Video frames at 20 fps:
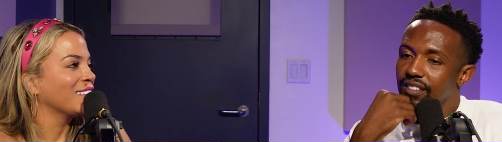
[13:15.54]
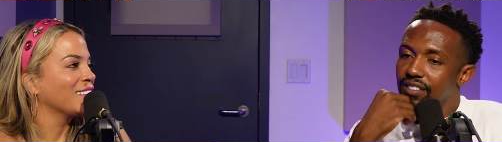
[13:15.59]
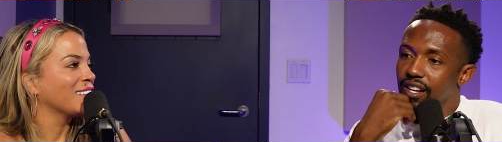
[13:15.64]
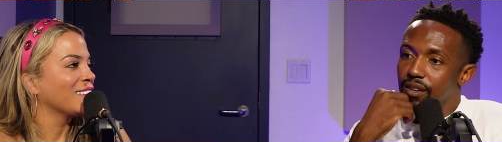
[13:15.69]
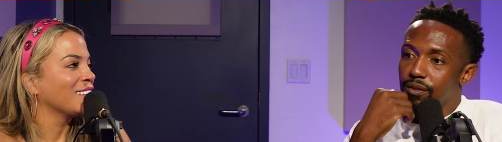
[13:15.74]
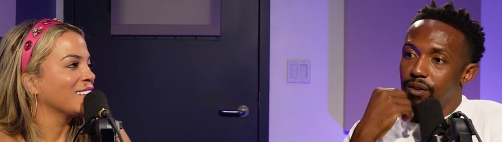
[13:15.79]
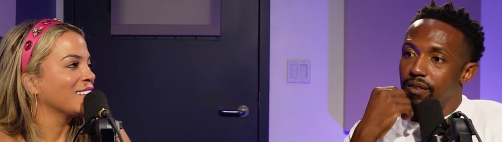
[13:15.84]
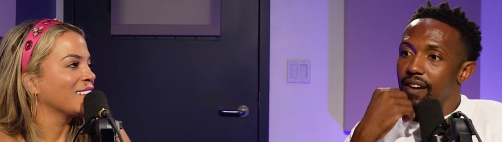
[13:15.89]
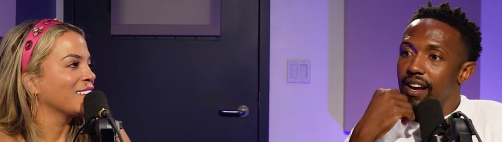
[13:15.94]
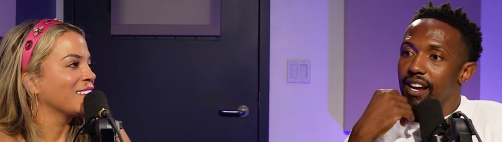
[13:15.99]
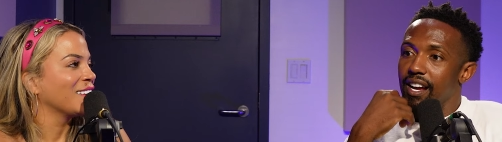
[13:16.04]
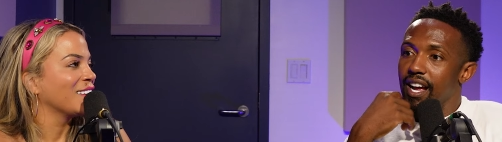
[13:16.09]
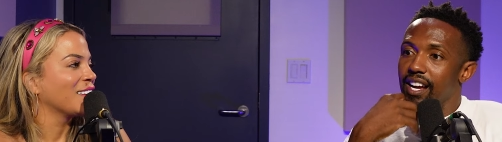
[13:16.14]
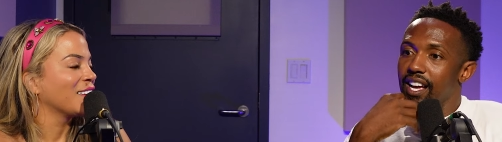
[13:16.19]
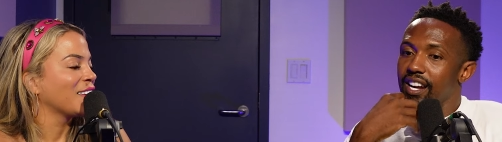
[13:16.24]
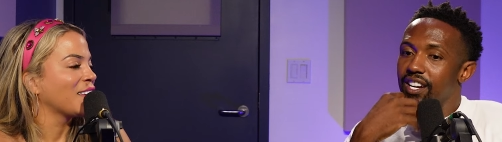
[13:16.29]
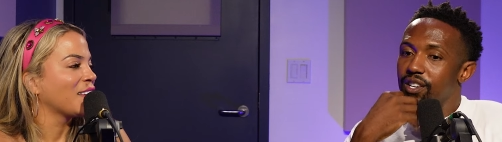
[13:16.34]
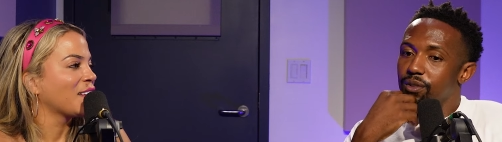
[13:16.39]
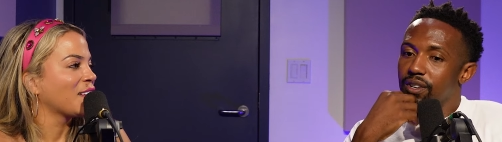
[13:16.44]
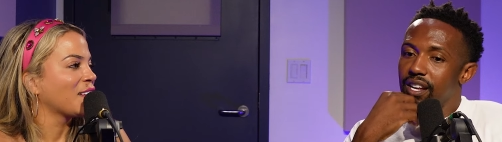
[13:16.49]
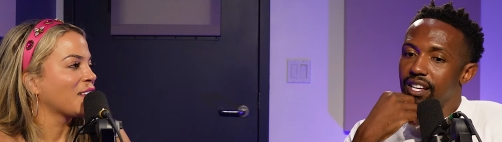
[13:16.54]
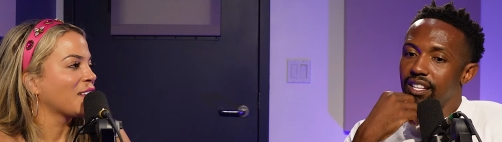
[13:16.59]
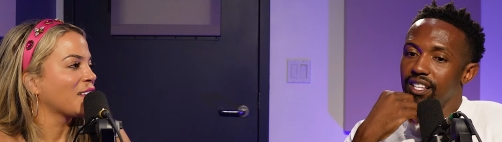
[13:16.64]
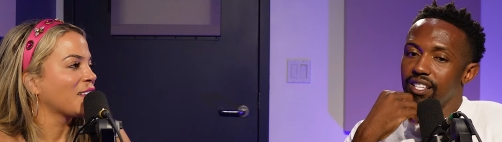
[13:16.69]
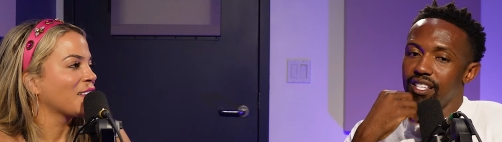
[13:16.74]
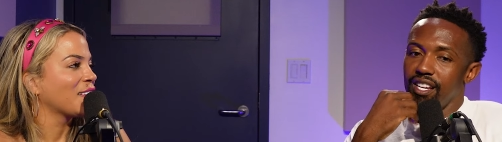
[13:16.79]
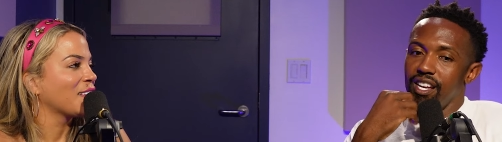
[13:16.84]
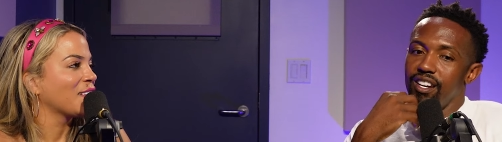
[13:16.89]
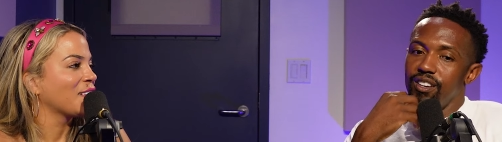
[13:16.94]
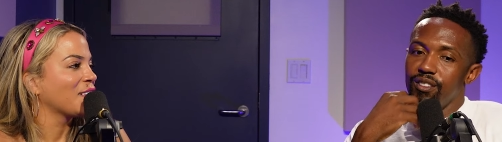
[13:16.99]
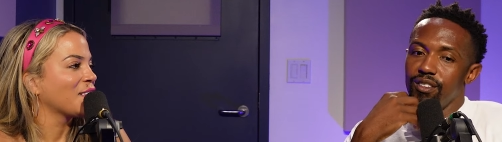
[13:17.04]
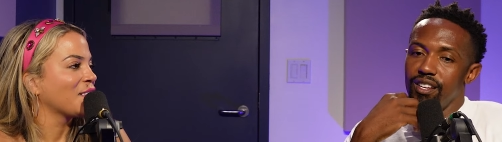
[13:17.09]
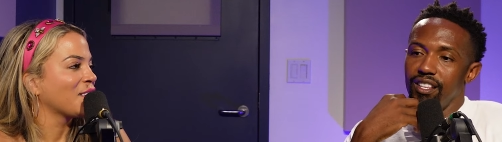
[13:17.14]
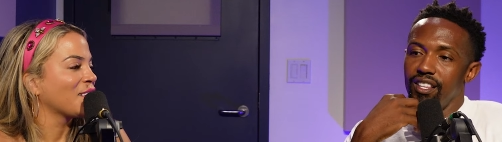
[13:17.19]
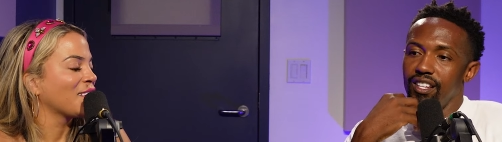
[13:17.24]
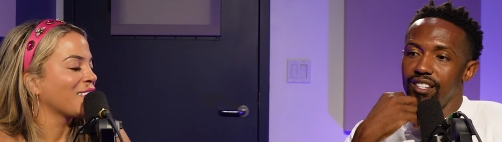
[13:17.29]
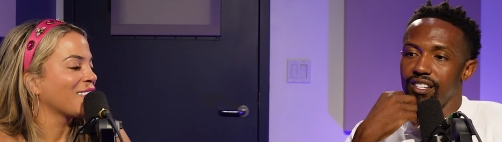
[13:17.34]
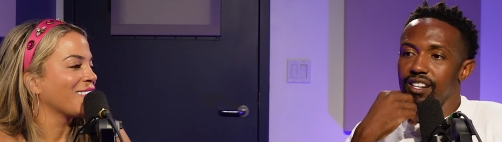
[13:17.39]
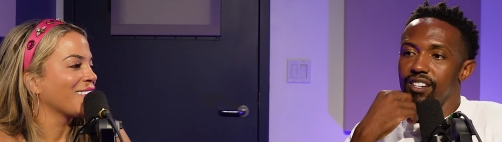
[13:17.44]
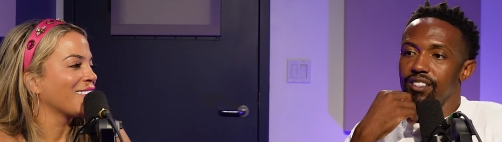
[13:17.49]
Speaker 1: like, well, if I, I got to do it like this, I got to do it
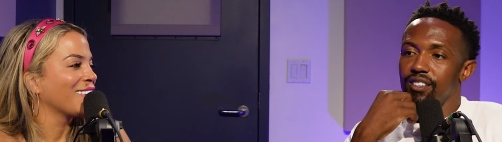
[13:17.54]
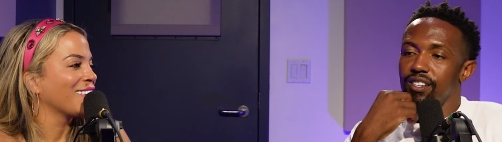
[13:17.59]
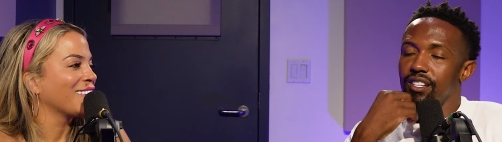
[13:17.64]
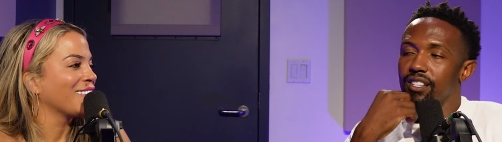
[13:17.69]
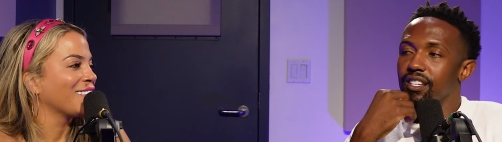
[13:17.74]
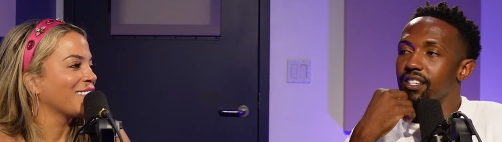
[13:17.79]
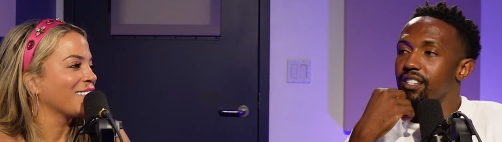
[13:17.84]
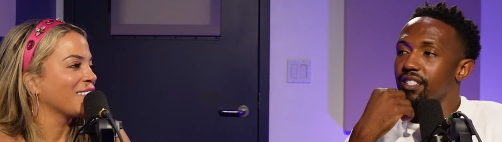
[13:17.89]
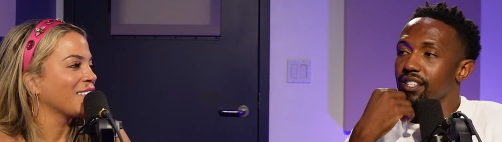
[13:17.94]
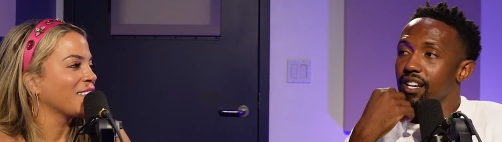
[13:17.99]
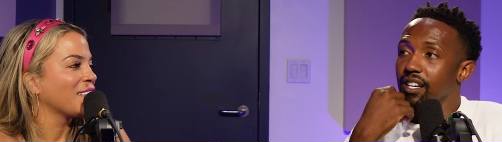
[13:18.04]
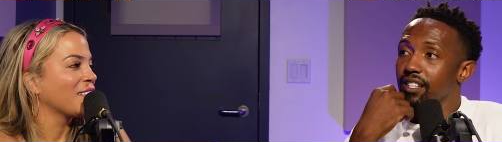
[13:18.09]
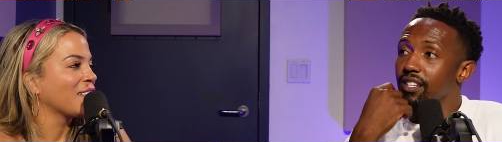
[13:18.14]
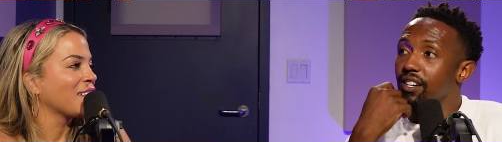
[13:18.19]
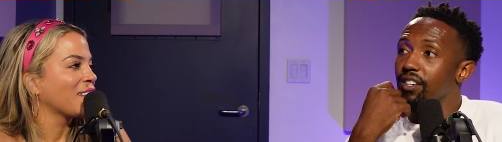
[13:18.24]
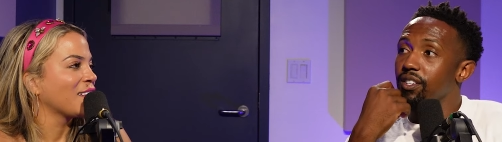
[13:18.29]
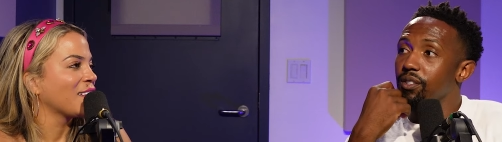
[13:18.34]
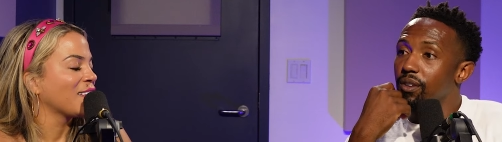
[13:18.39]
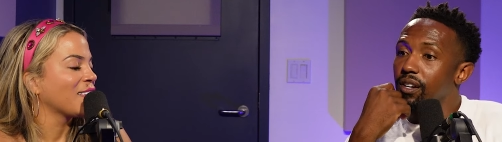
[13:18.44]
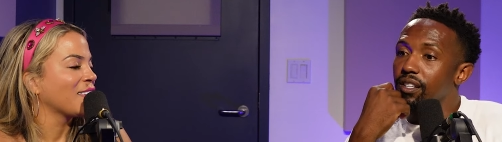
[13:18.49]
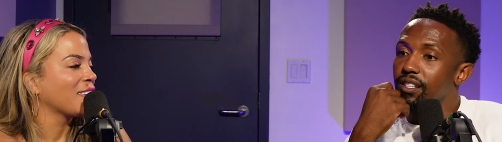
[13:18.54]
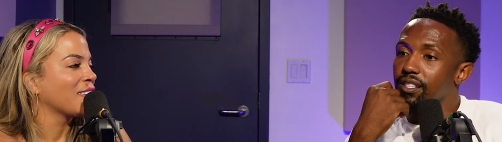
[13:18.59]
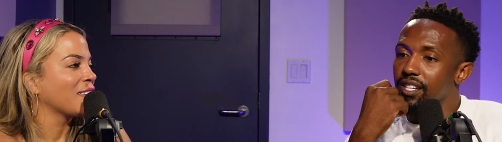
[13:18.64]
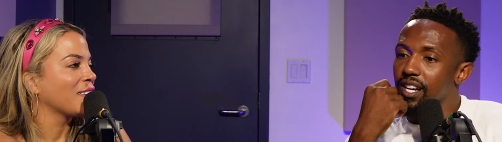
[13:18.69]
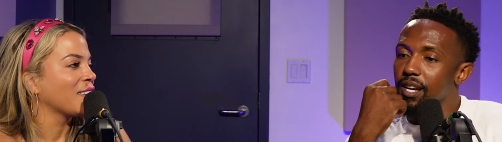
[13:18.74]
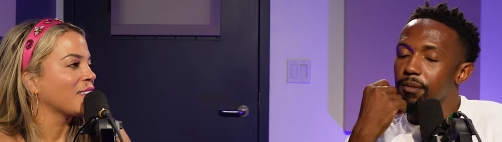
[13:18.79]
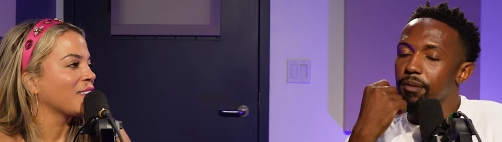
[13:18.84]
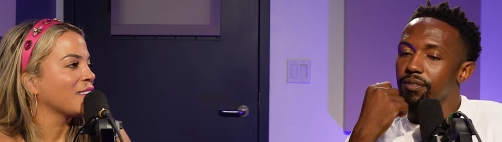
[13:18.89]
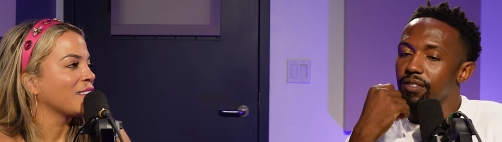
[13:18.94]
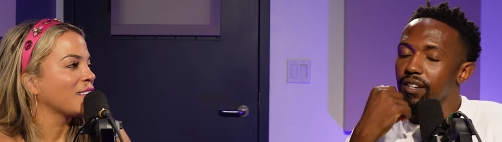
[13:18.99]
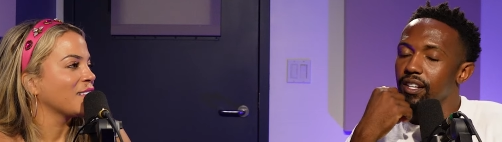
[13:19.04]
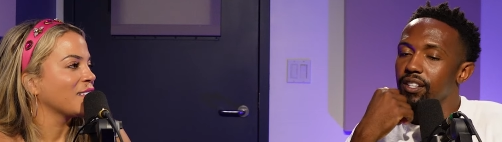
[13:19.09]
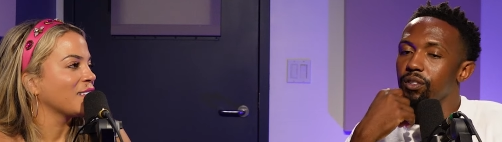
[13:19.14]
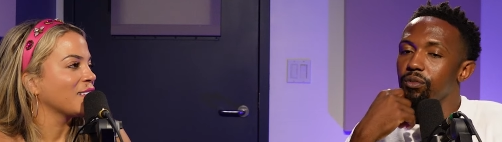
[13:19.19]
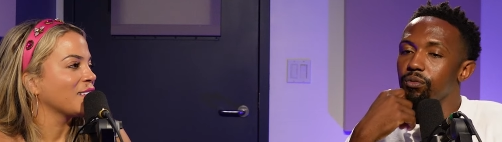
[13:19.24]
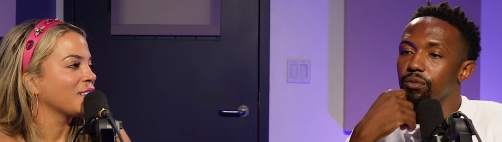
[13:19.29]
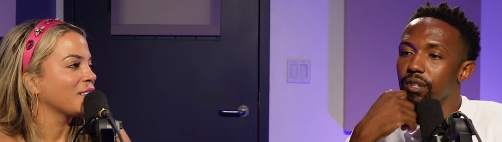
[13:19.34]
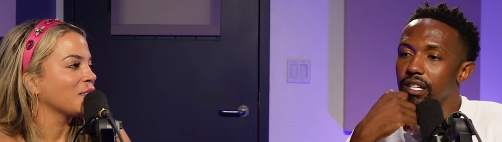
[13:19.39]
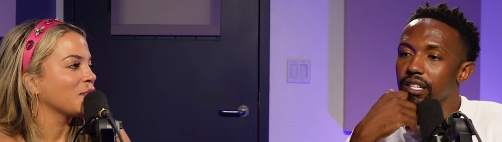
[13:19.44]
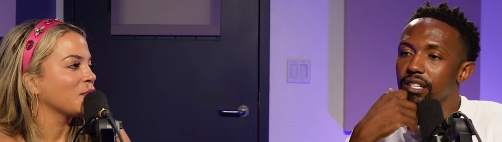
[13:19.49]
like this, I got to do it like this, and I tell you all the time, I feel like
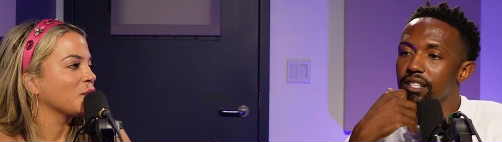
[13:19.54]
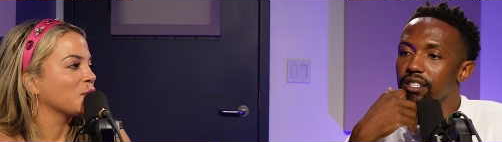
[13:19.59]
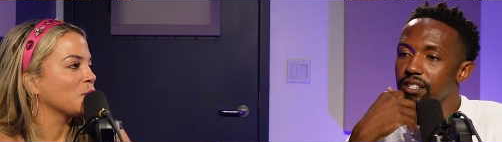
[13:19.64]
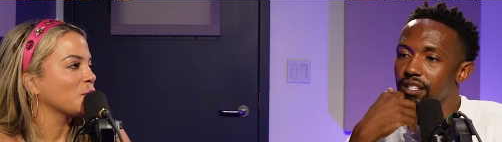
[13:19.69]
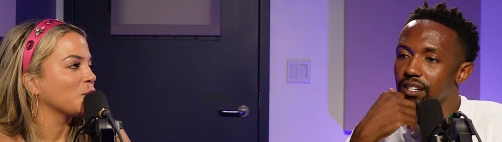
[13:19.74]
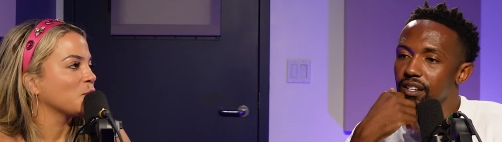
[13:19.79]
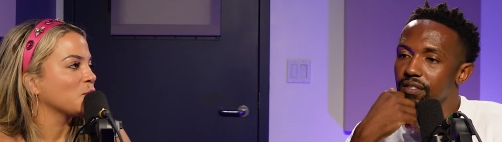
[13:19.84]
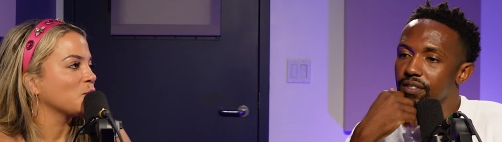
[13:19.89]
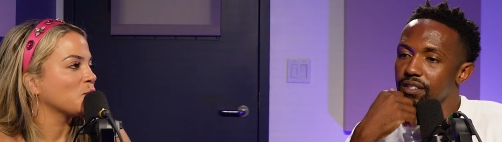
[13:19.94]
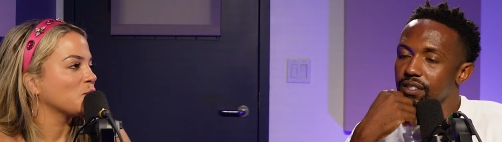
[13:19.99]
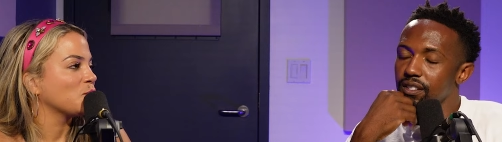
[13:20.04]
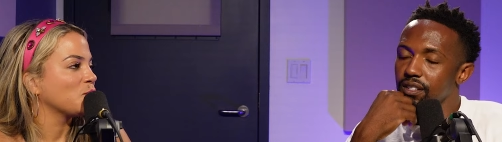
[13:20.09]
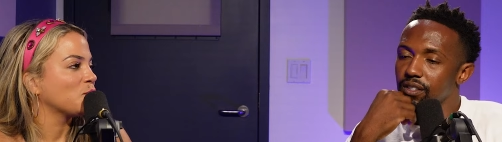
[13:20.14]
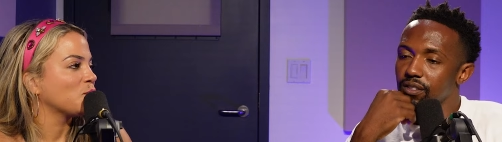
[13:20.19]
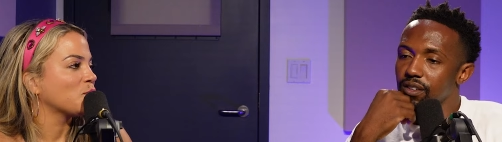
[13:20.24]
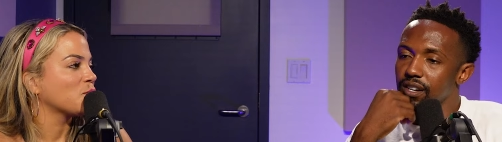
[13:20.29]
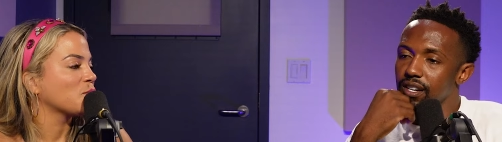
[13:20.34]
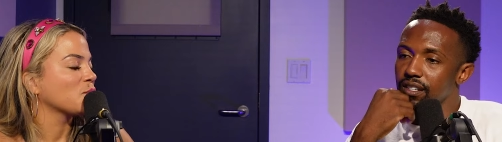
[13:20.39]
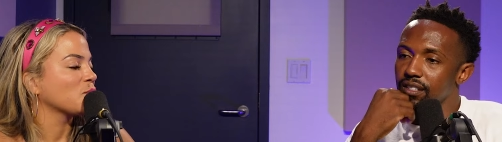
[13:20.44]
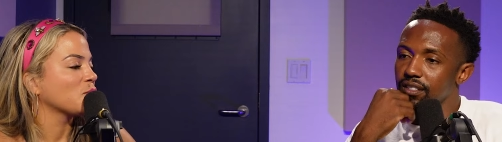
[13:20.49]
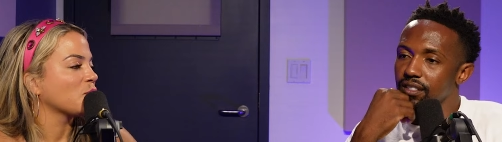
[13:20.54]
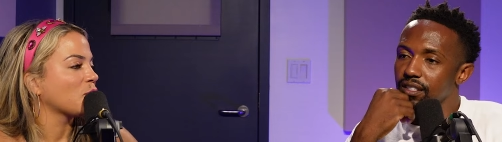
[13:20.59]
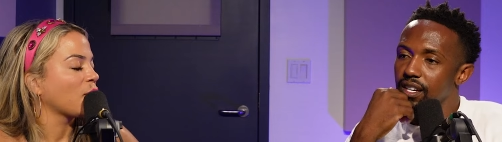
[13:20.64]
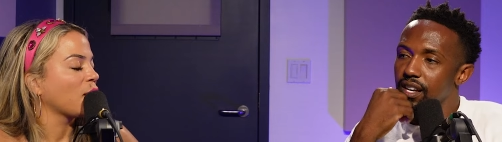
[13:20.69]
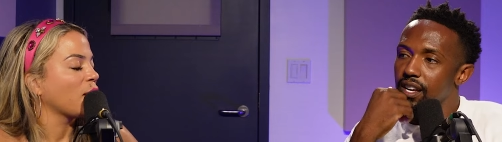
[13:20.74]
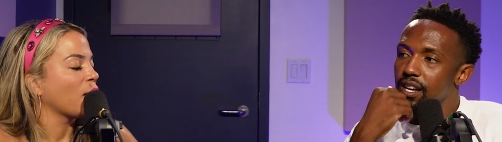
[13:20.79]
you're running yourself into the ground.